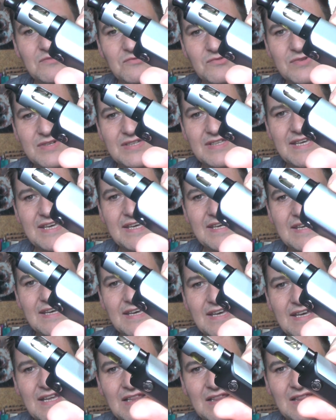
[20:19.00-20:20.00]
really
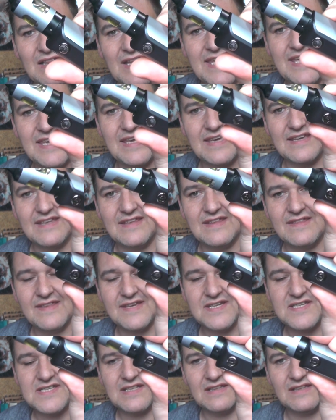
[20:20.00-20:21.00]
like
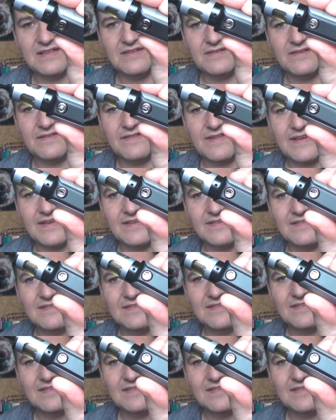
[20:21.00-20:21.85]
this little thing.